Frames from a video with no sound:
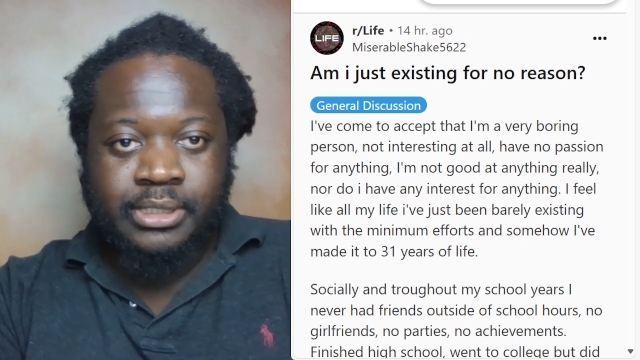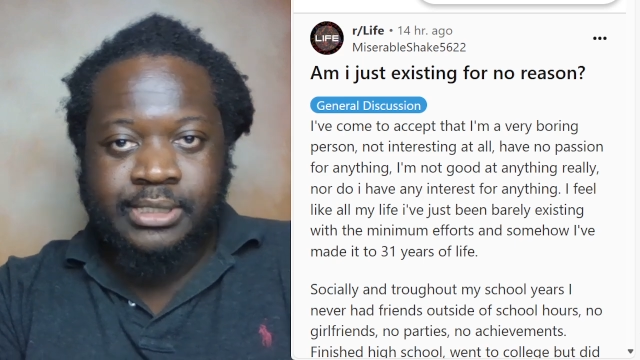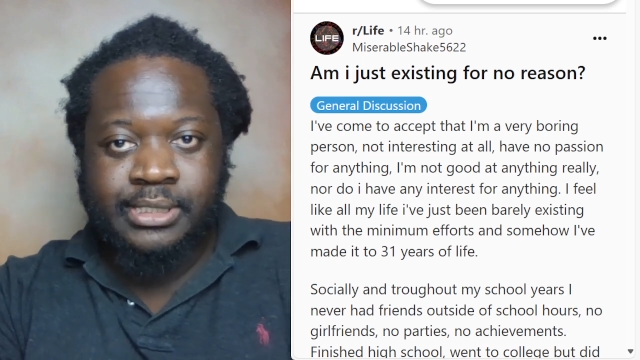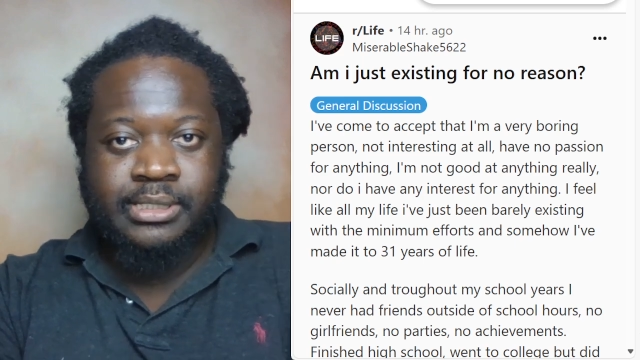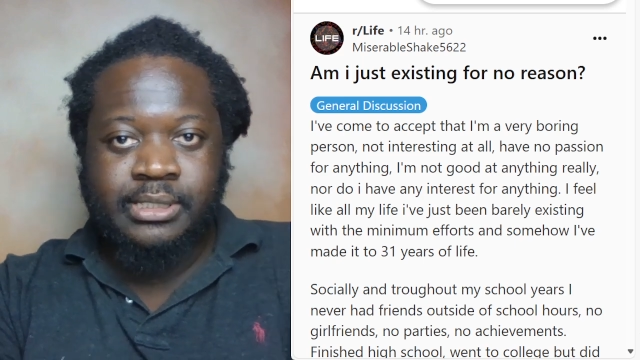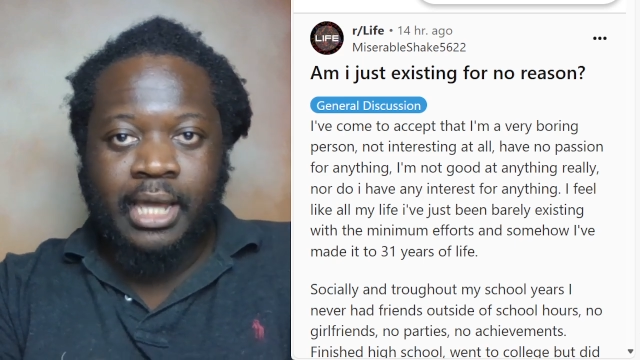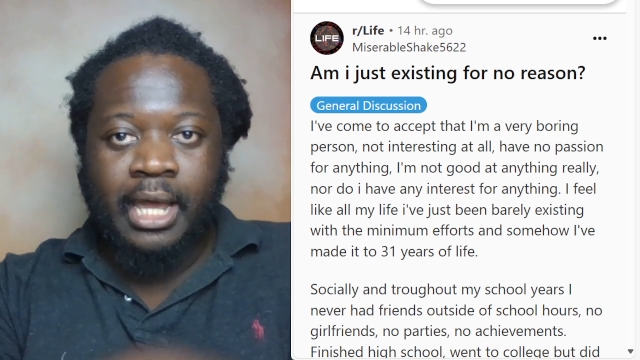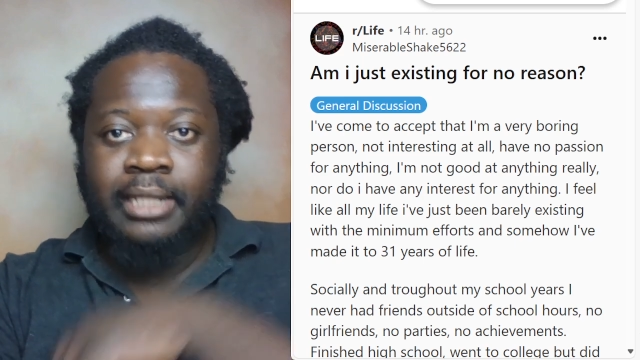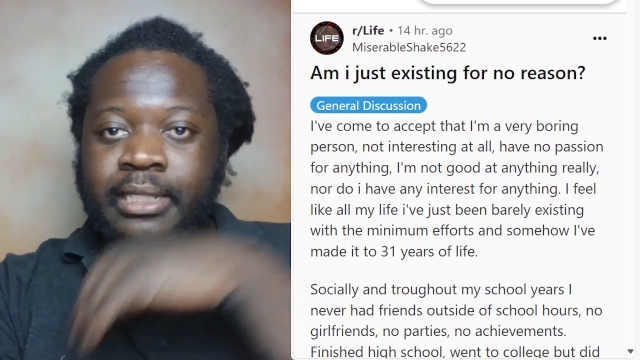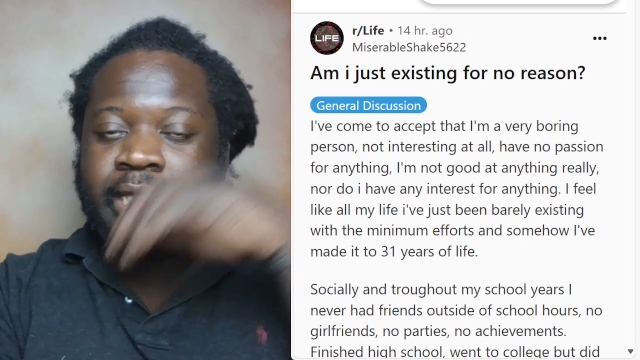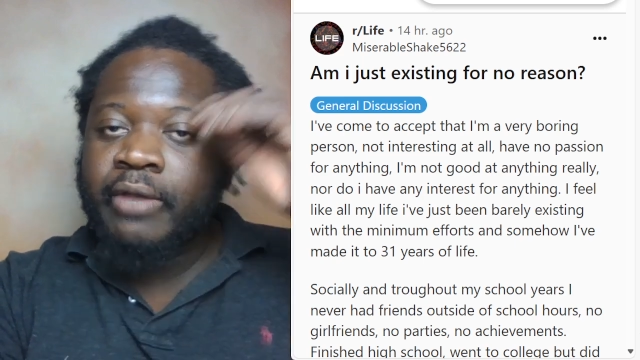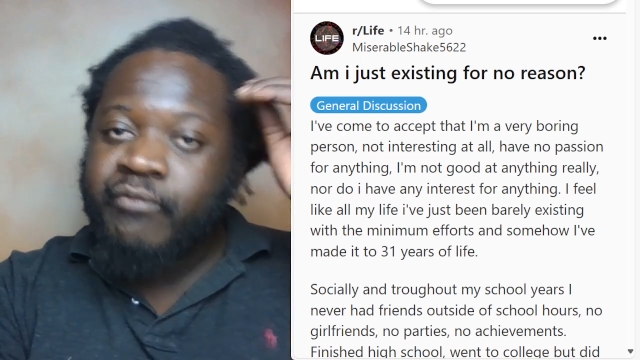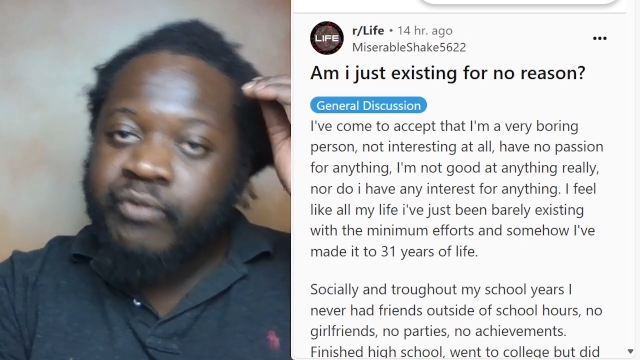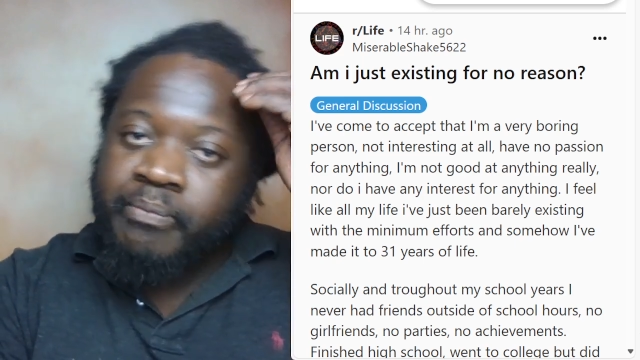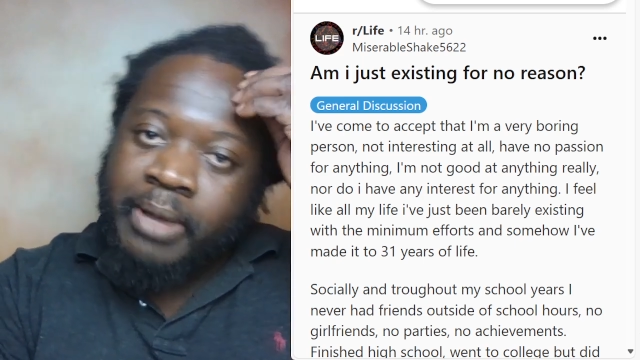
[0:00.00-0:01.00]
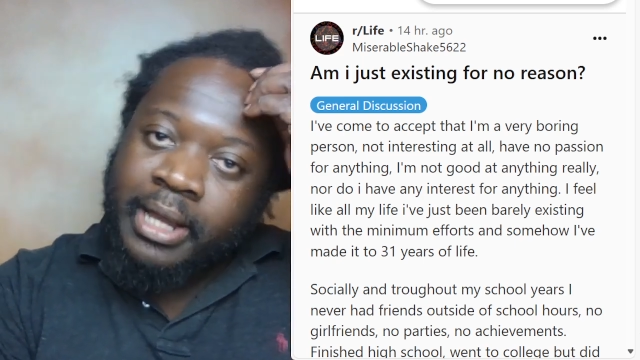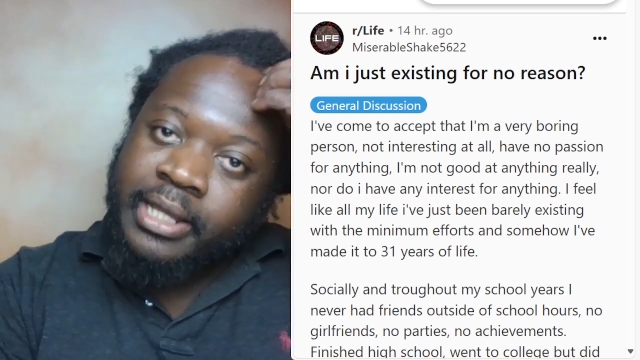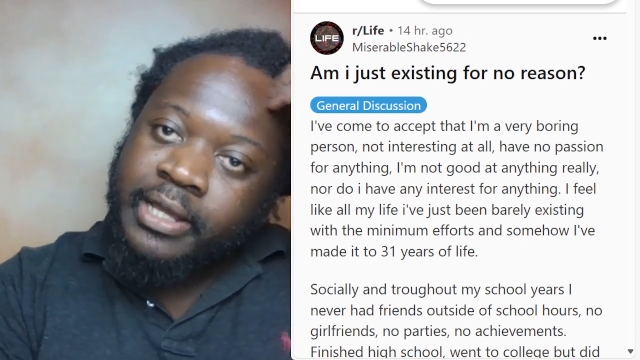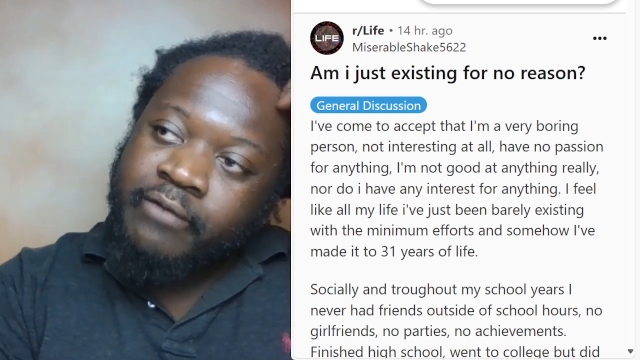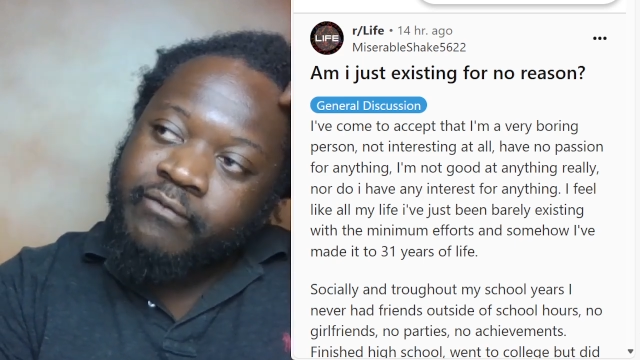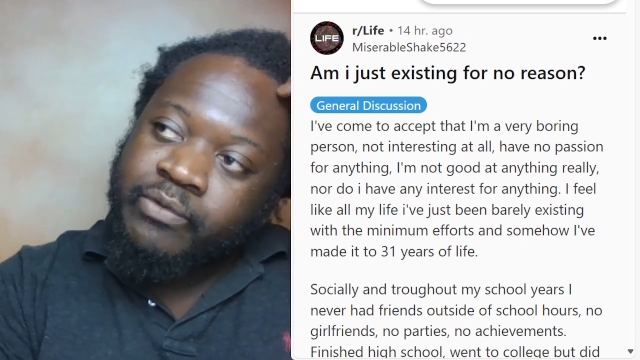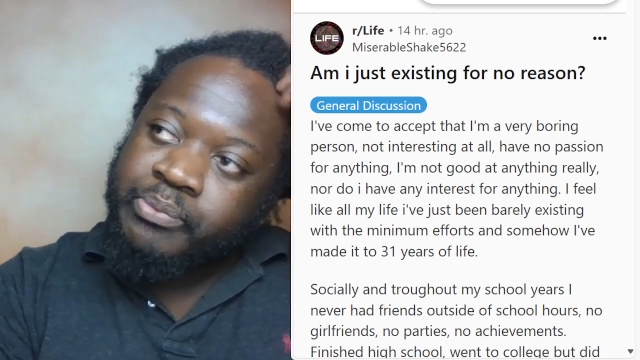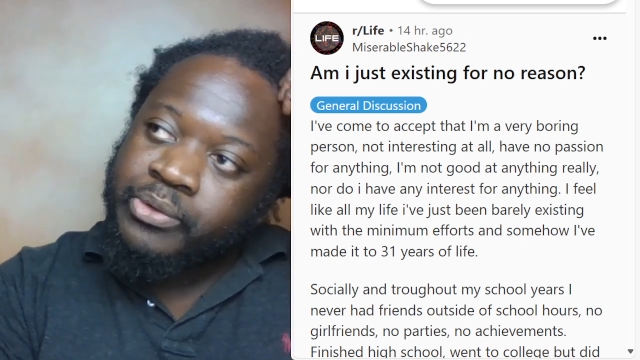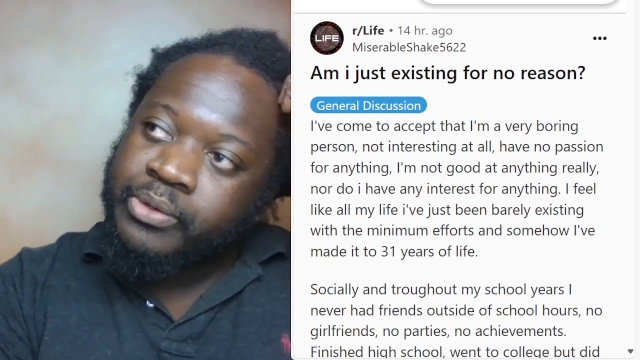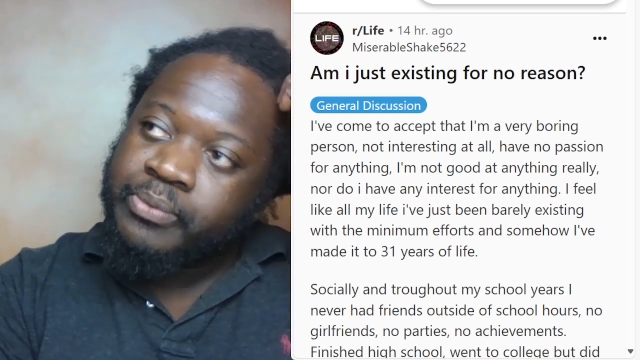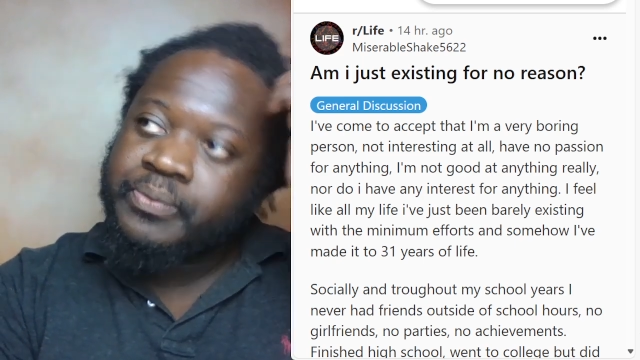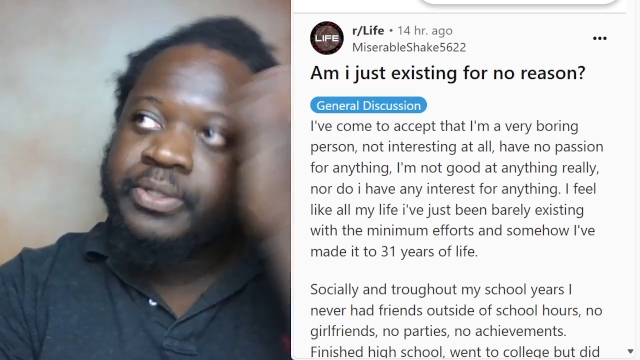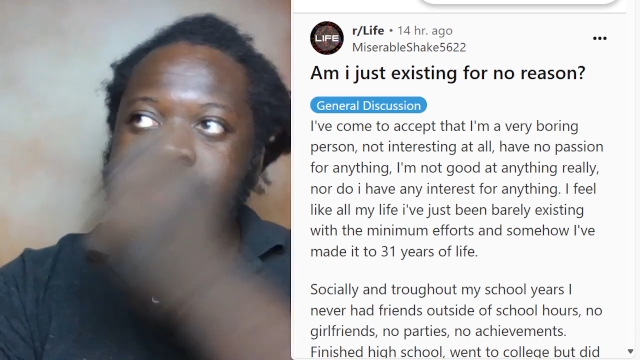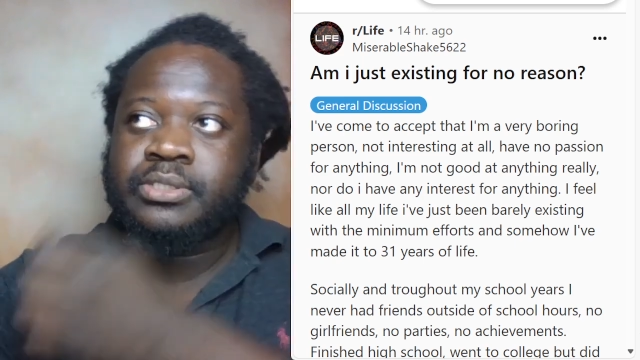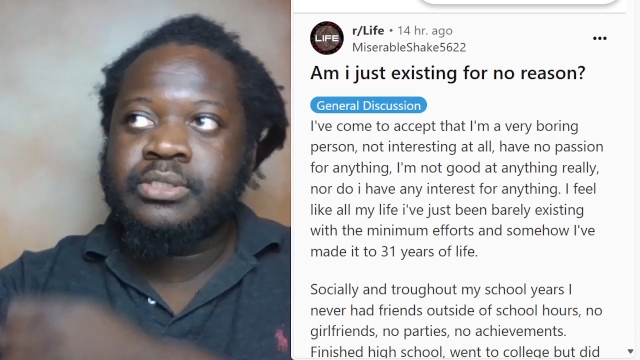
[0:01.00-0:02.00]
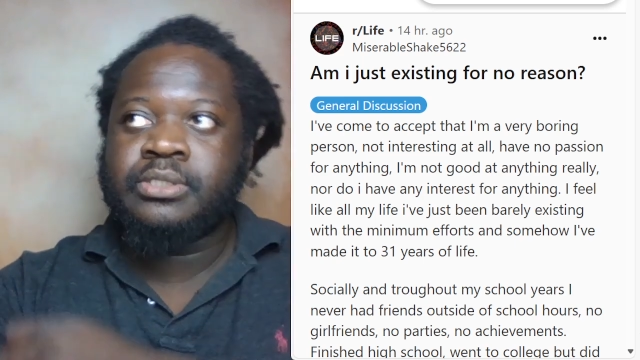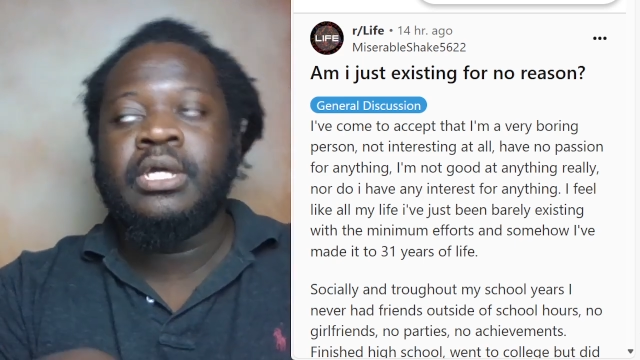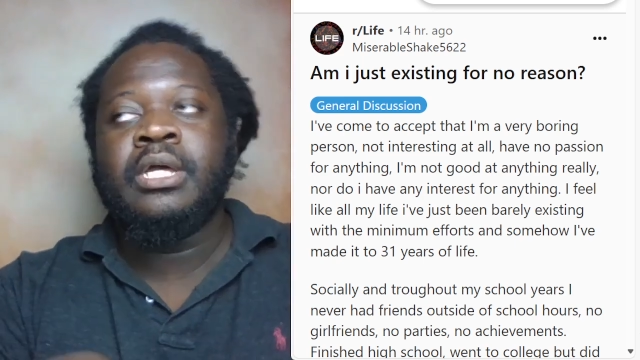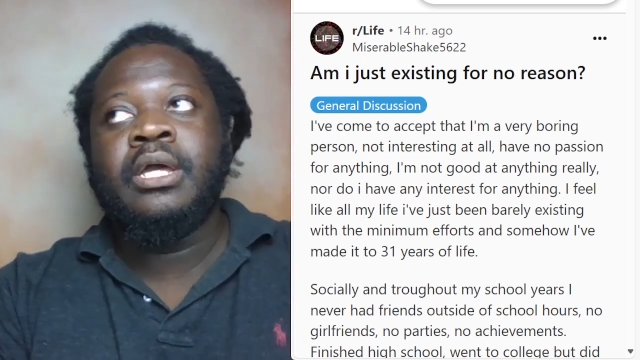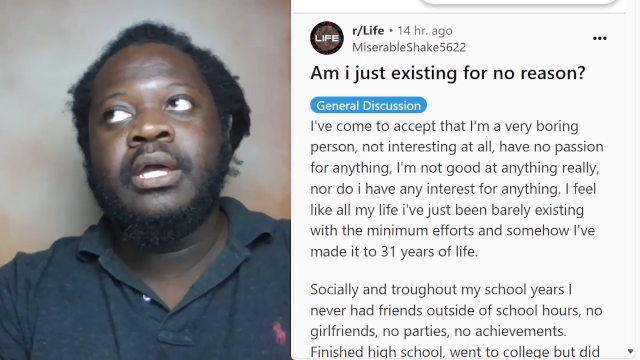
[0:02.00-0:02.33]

is I think everybody have a purpose.